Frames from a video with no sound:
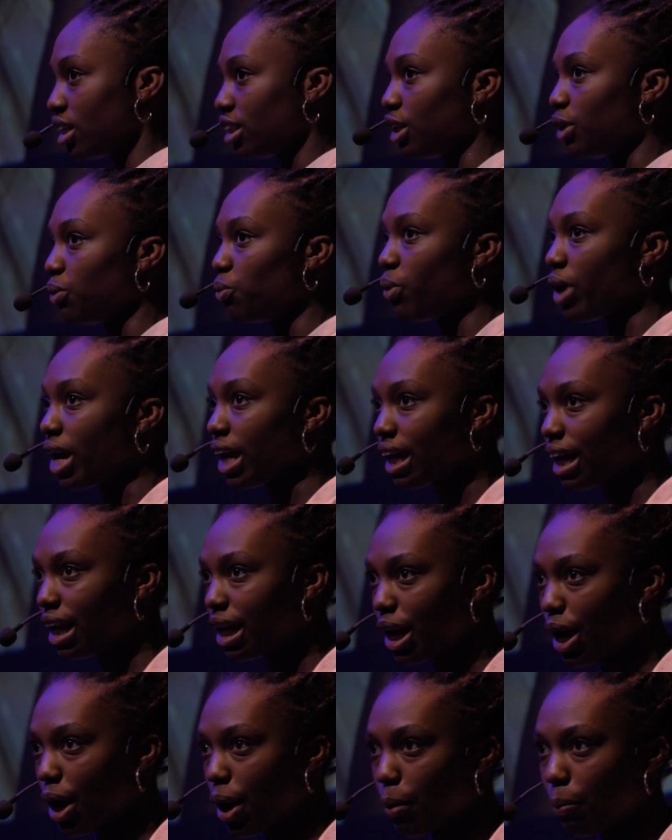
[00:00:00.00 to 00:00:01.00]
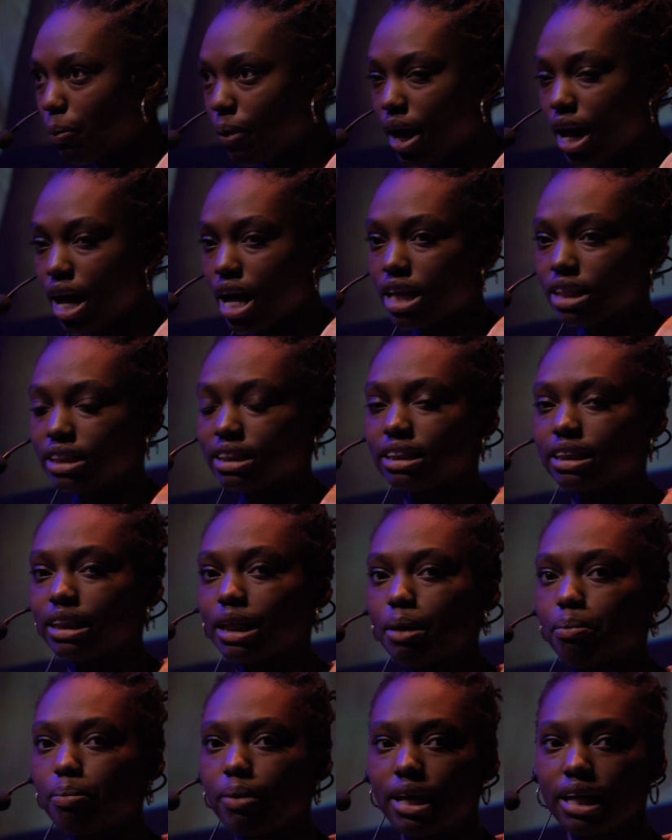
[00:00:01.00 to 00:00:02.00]
Than waking up,
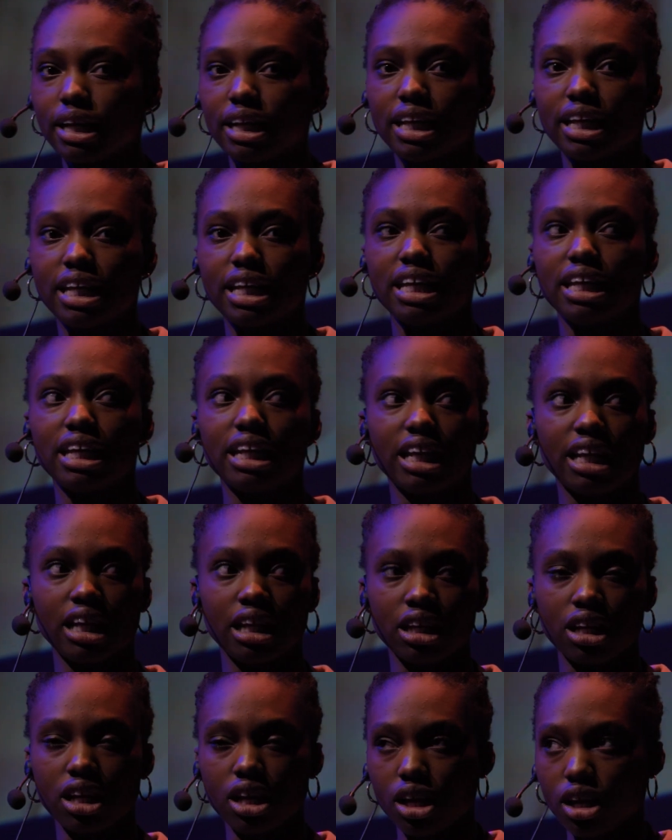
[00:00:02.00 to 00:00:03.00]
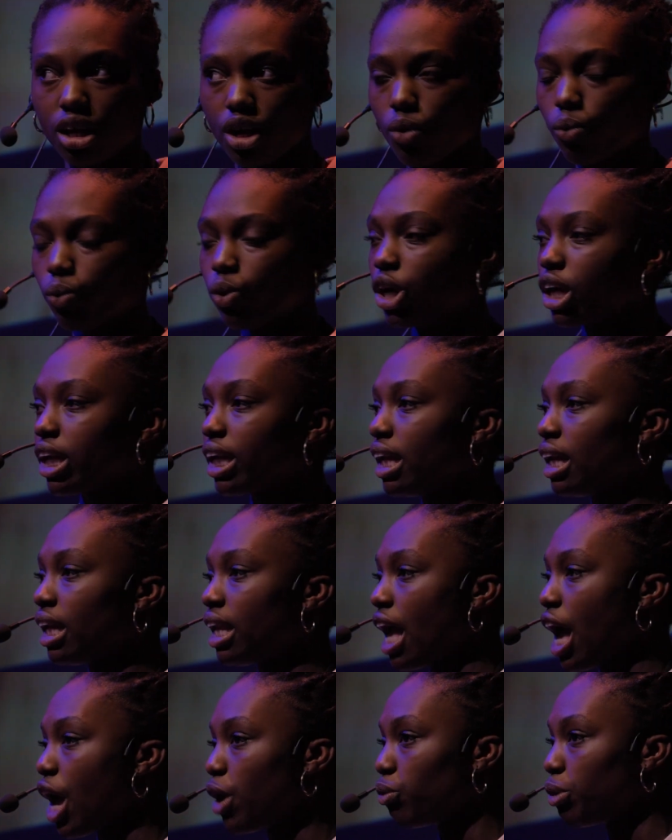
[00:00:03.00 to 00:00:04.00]
sleeping, eating,
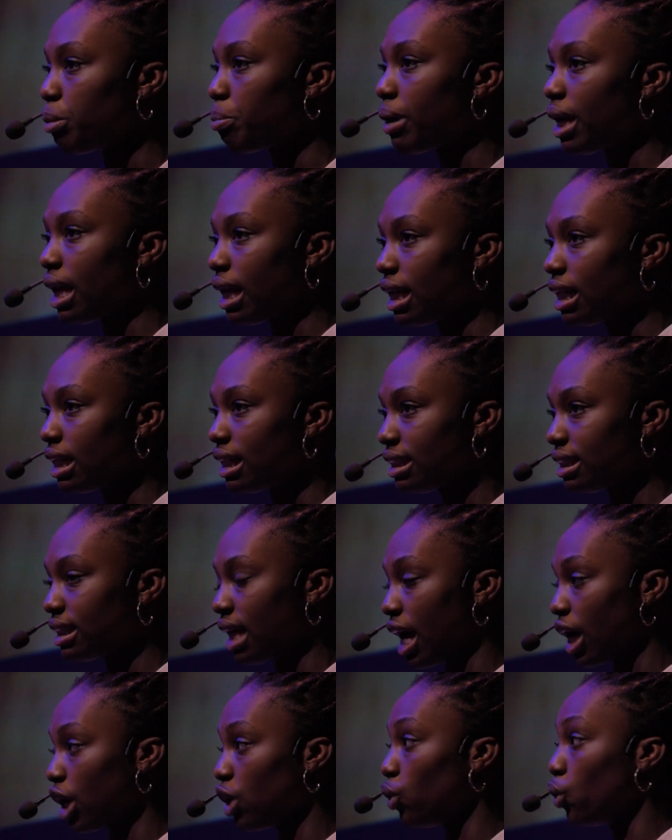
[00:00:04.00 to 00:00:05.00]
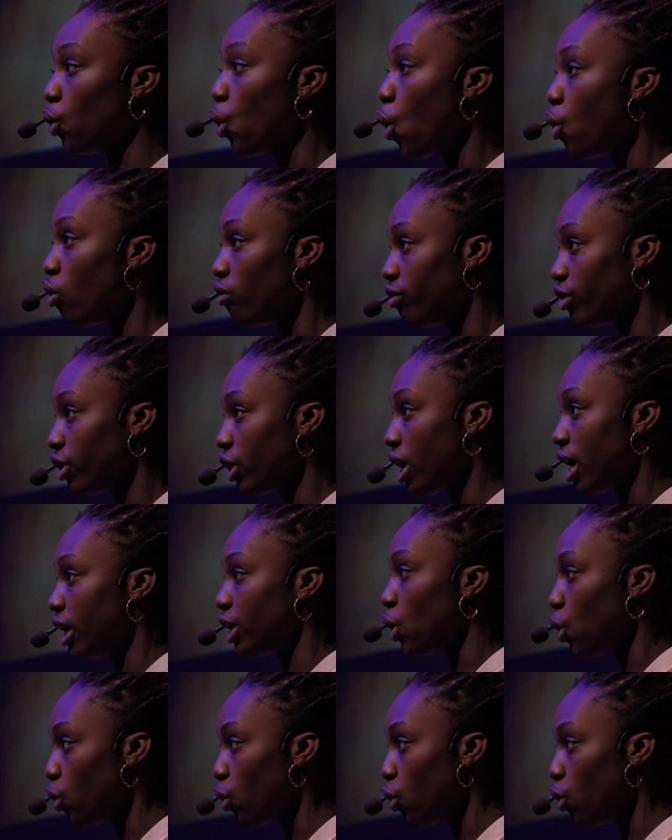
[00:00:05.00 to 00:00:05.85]
working, and repeating the cycle over and